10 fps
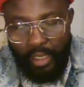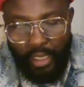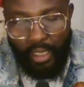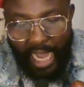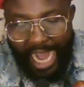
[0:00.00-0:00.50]

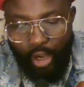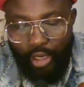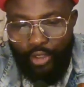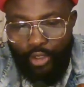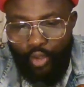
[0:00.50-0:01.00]

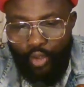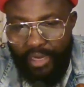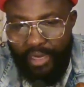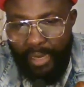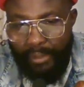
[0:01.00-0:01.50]
According to
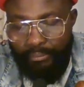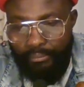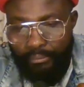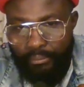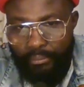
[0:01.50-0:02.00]
Iberima,
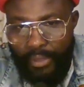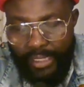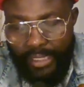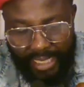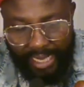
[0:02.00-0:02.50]
he
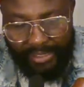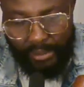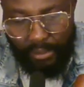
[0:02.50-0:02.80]
said,